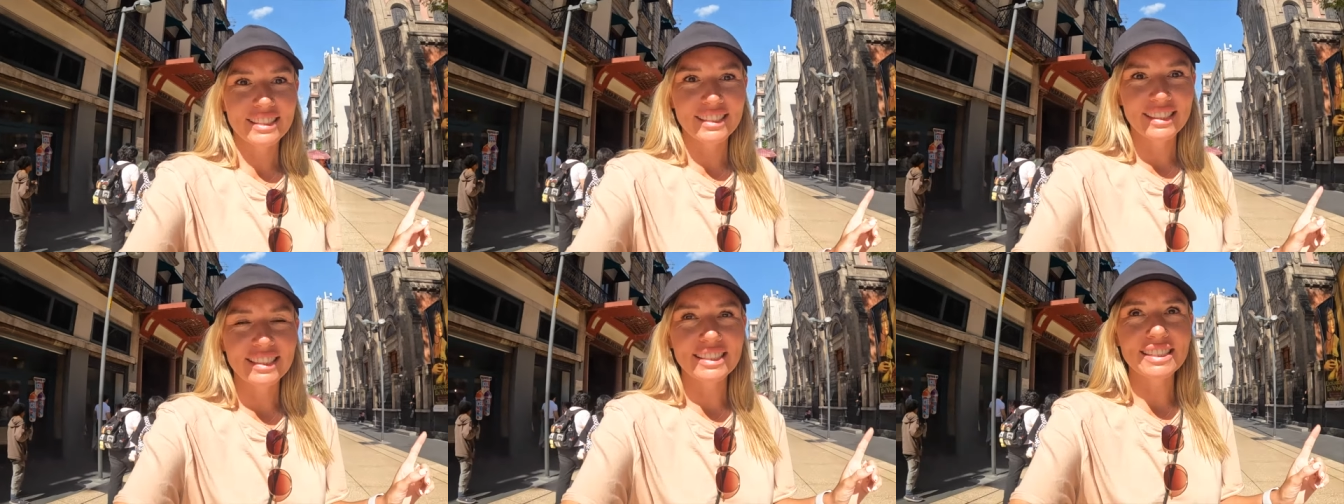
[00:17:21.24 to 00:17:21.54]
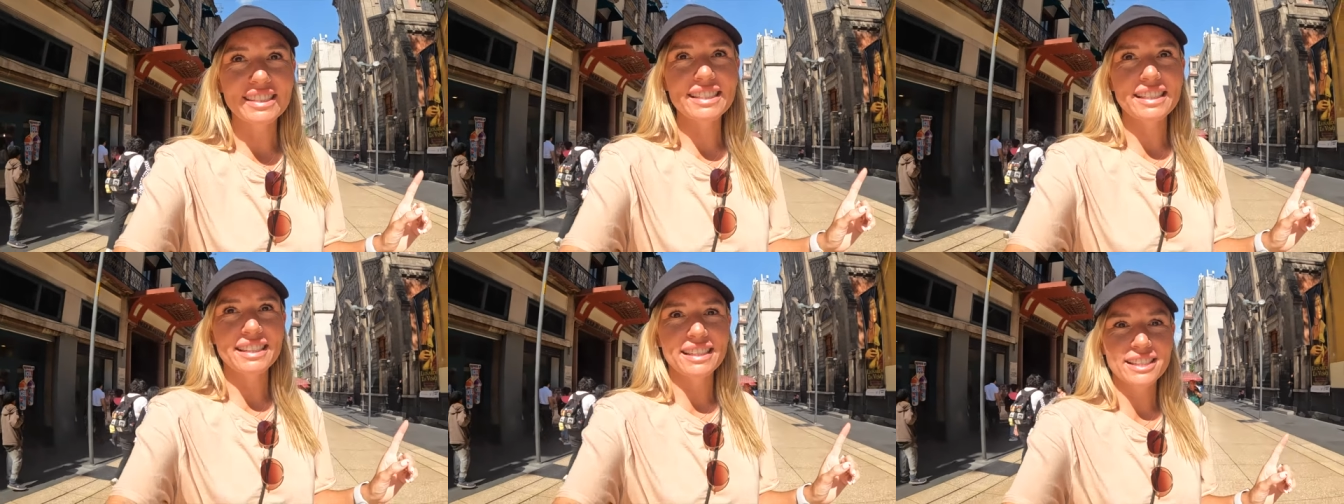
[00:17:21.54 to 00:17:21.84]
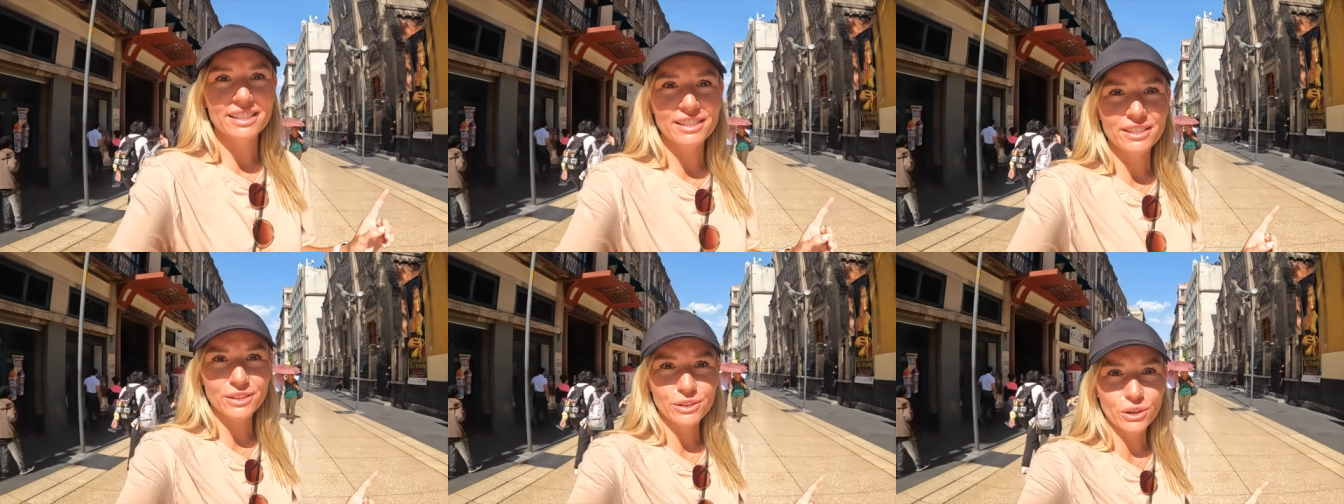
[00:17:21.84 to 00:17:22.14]
you can see.
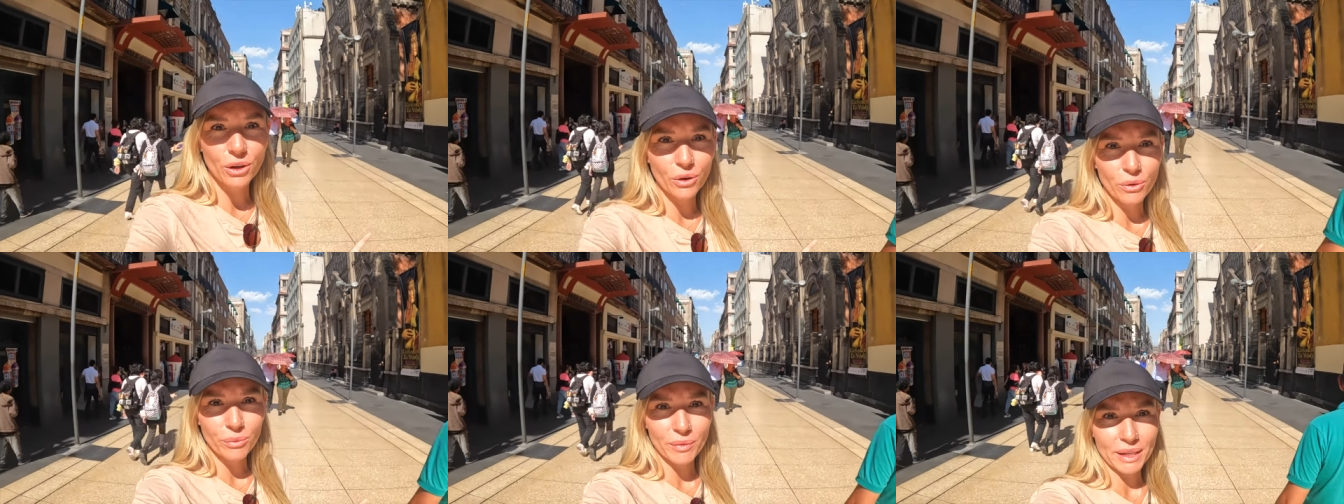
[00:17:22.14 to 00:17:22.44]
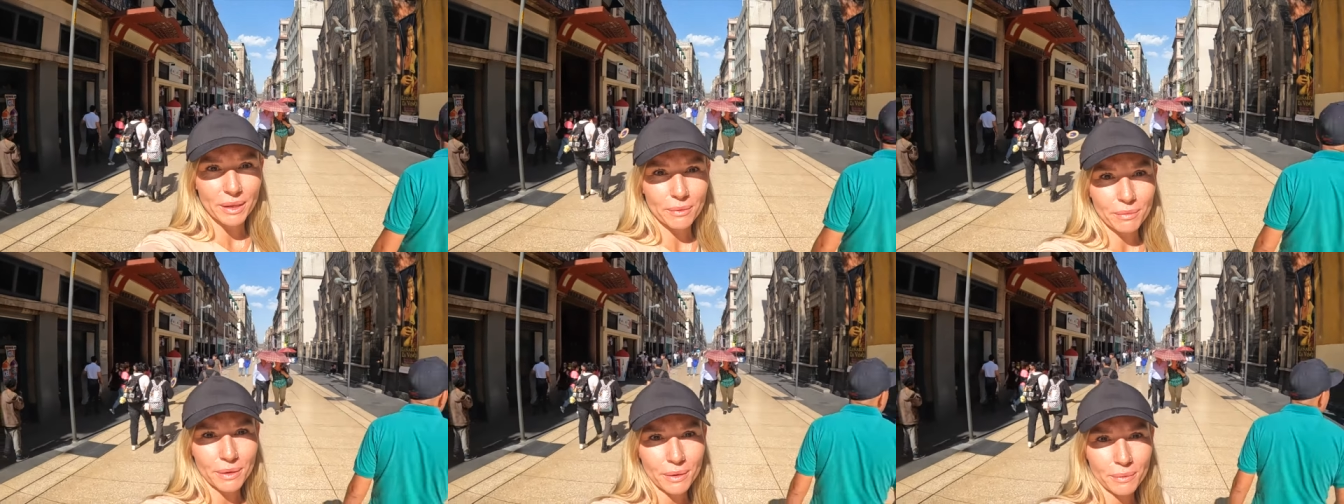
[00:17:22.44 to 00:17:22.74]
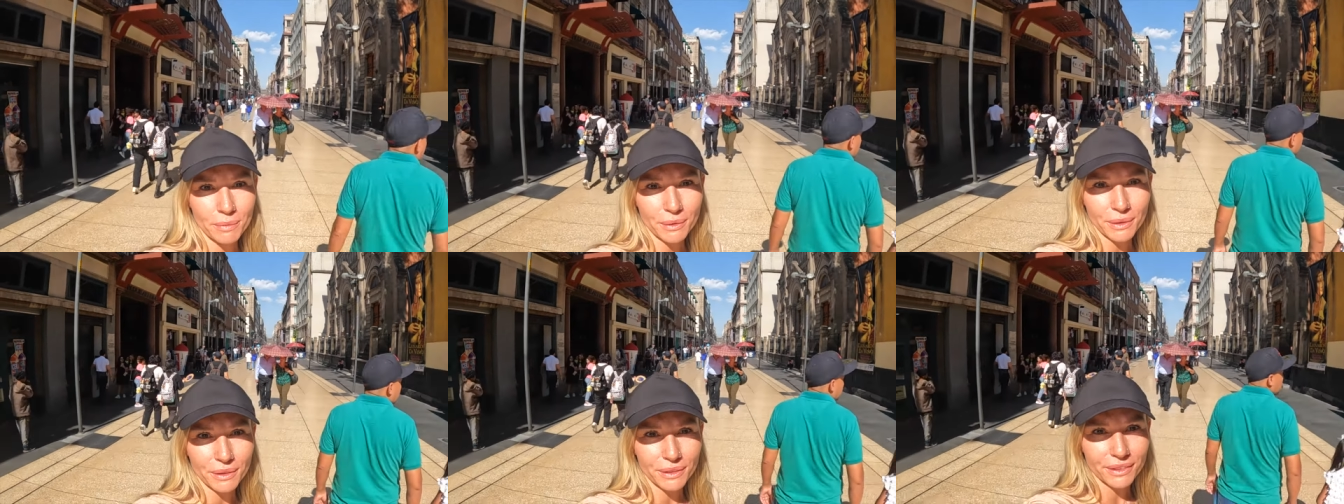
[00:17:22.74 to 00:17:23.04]
There's so many
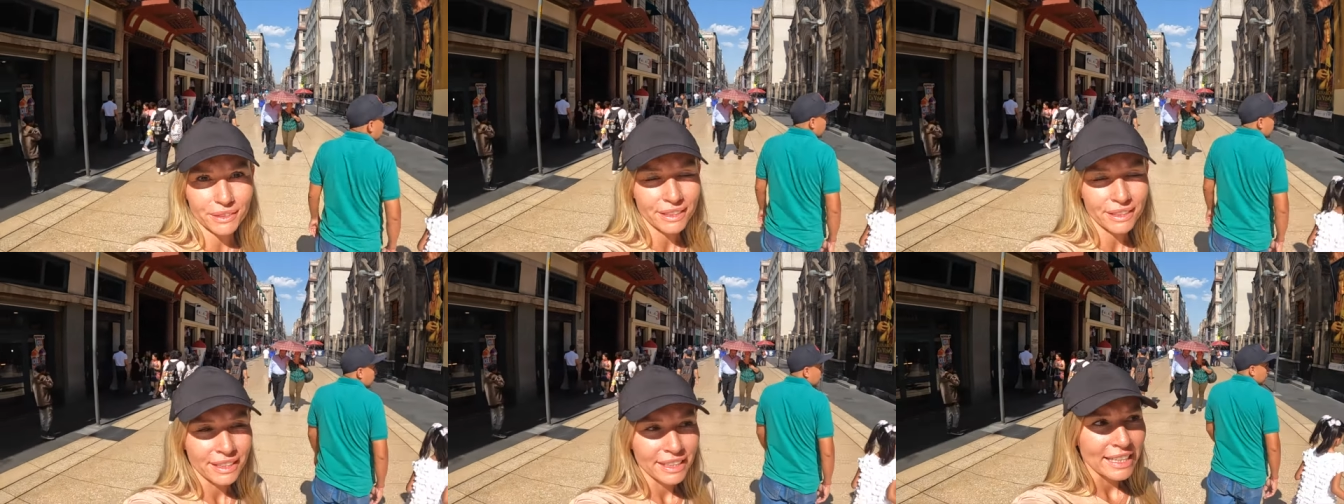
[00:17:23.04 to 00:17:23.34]
people